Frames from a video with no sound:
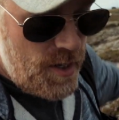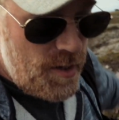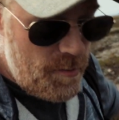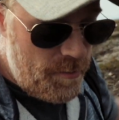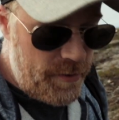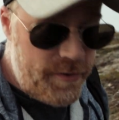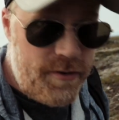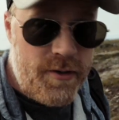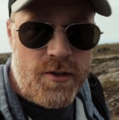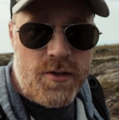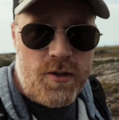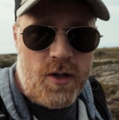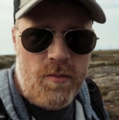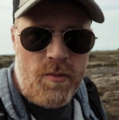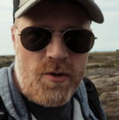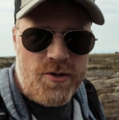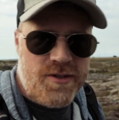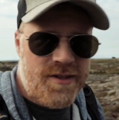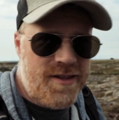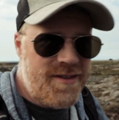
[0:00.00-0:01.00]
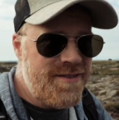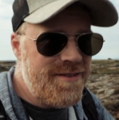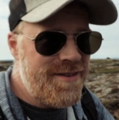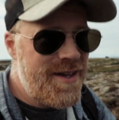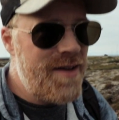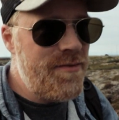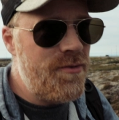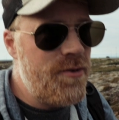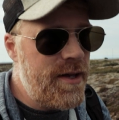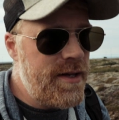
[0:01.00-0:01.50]
but there's almost
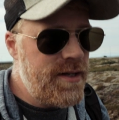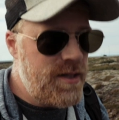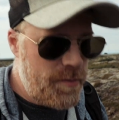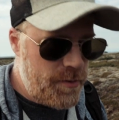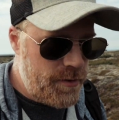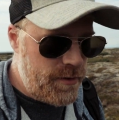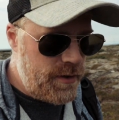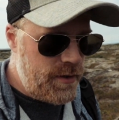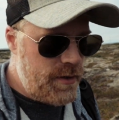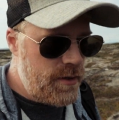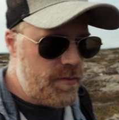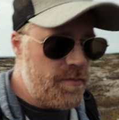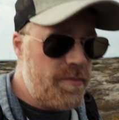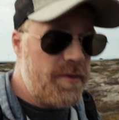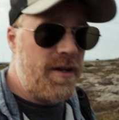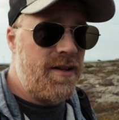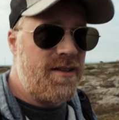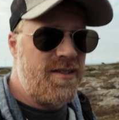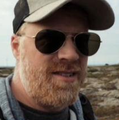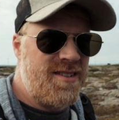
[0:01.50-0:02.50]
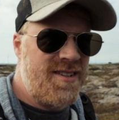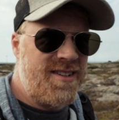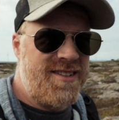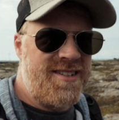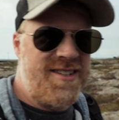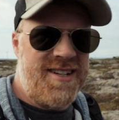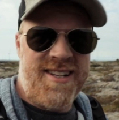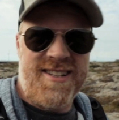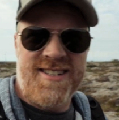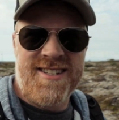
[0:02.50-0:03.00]
never anybody here. But
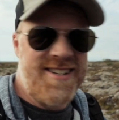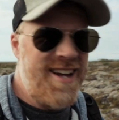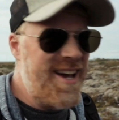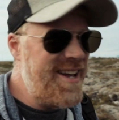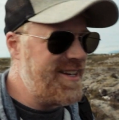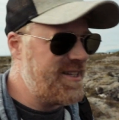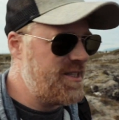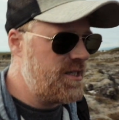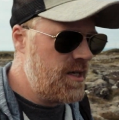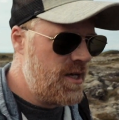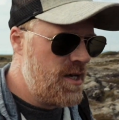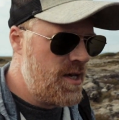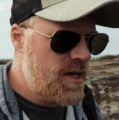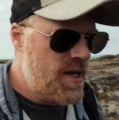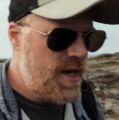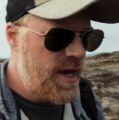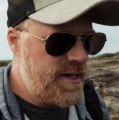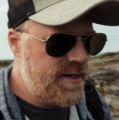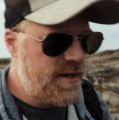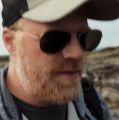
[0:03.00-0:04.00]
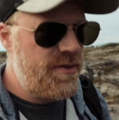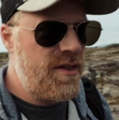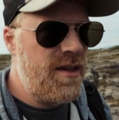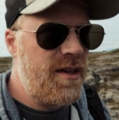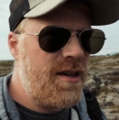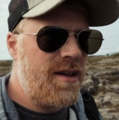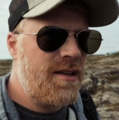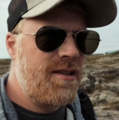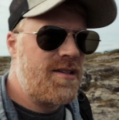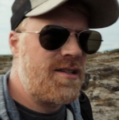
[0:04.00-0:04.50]
it's nice, and I
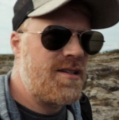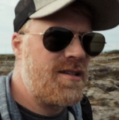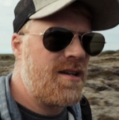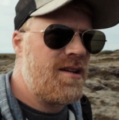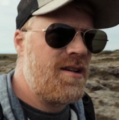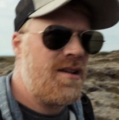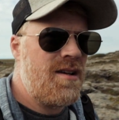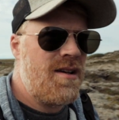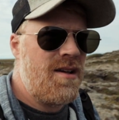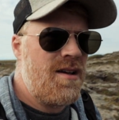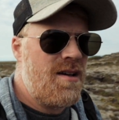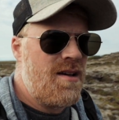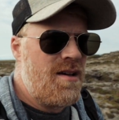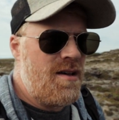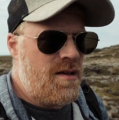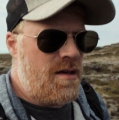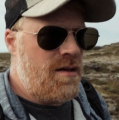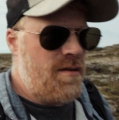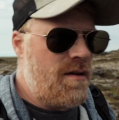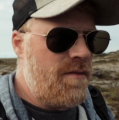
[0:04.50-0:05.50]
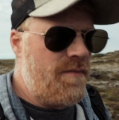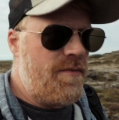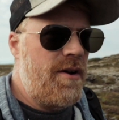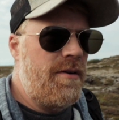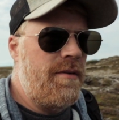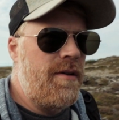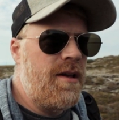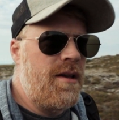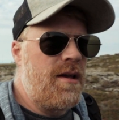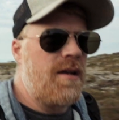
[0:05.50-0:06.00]
think it's a
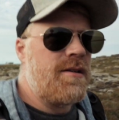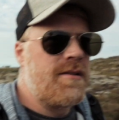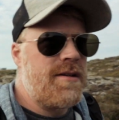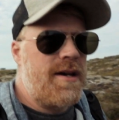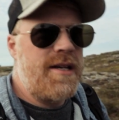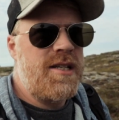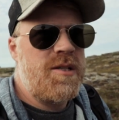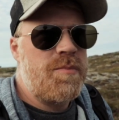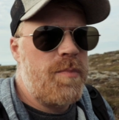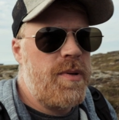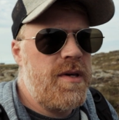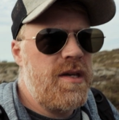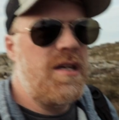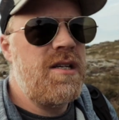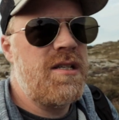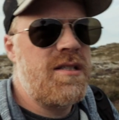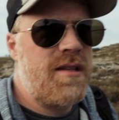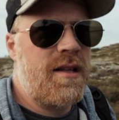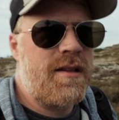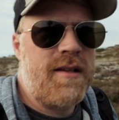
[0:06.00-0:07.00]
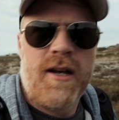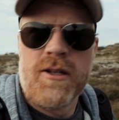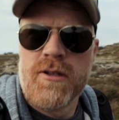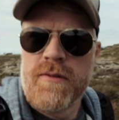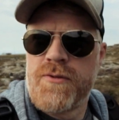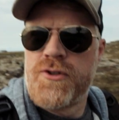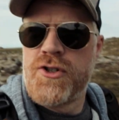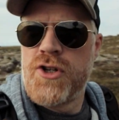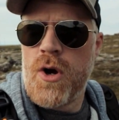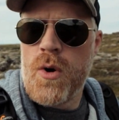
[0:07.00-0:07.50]
very nice piece that kind
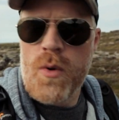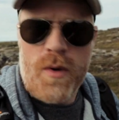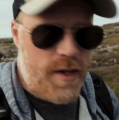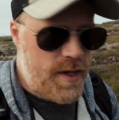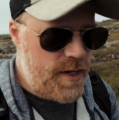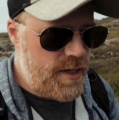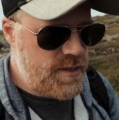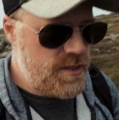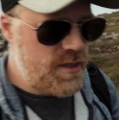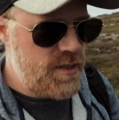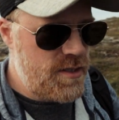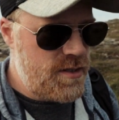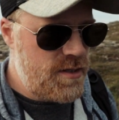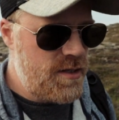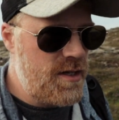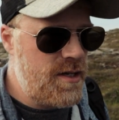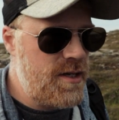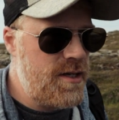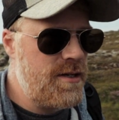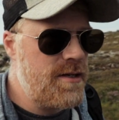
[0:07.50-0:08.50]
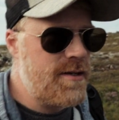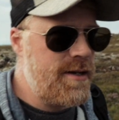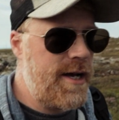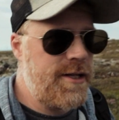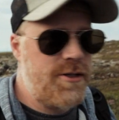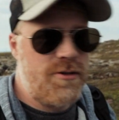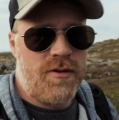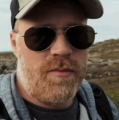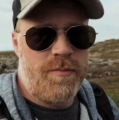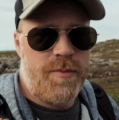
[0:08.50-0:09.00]
of showcases the
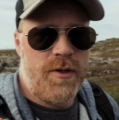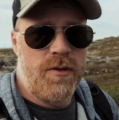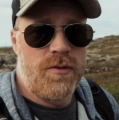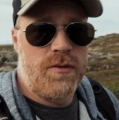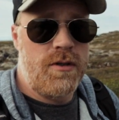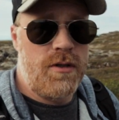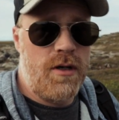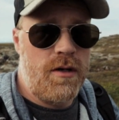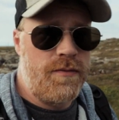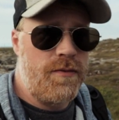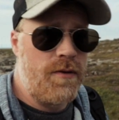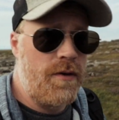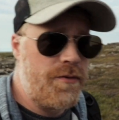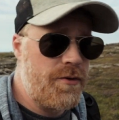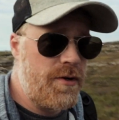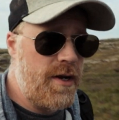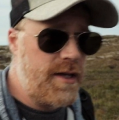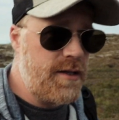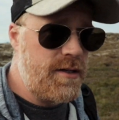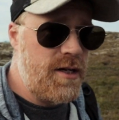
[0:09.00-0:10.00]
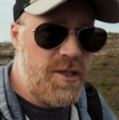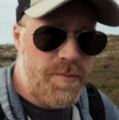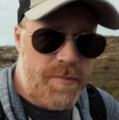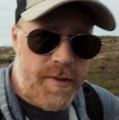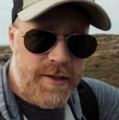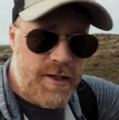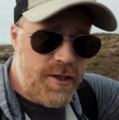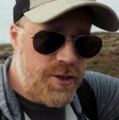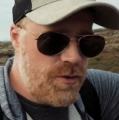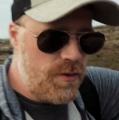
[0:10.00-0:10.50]
natural beauty of the Reykjanes
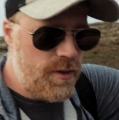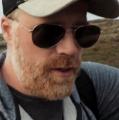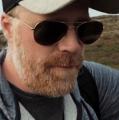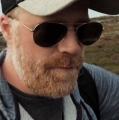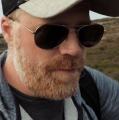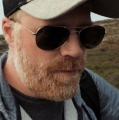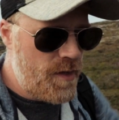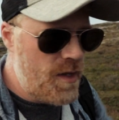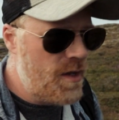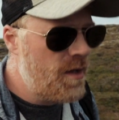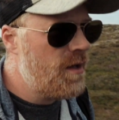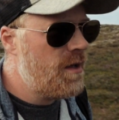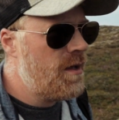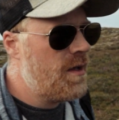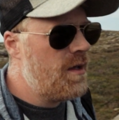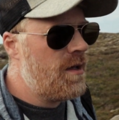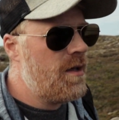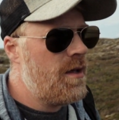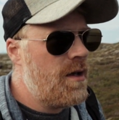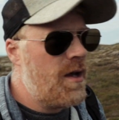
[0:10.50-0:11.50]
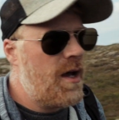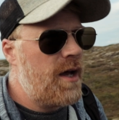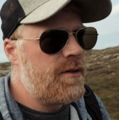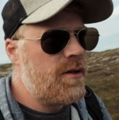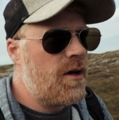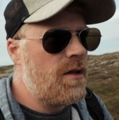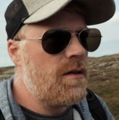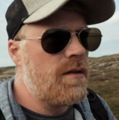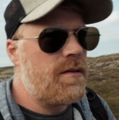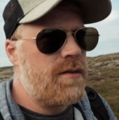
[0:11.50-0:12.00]
Peninsula and
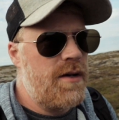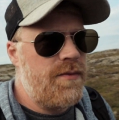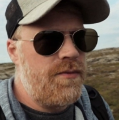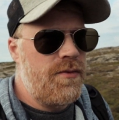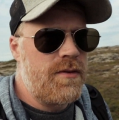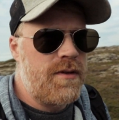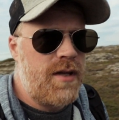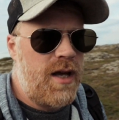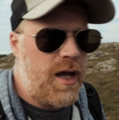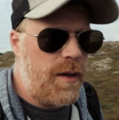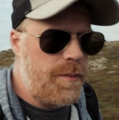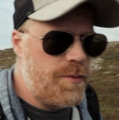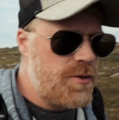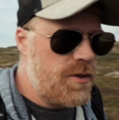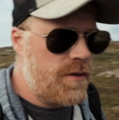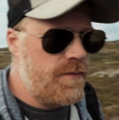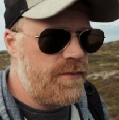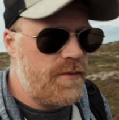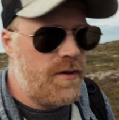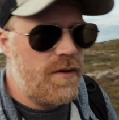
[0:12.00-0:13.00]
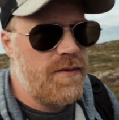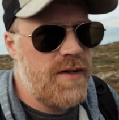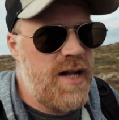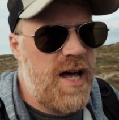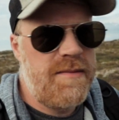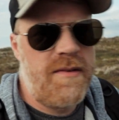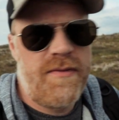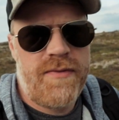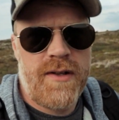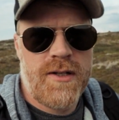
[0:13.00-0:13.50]
all the different types of
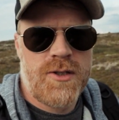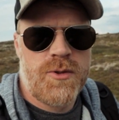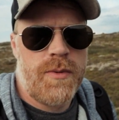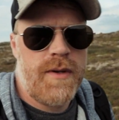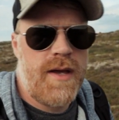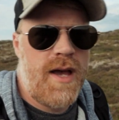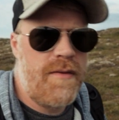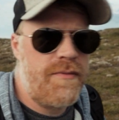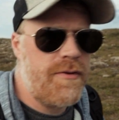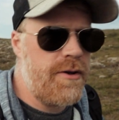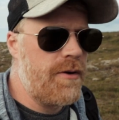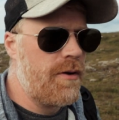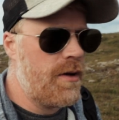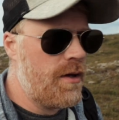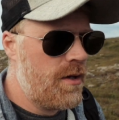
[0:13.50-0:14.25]
lava fields we have here.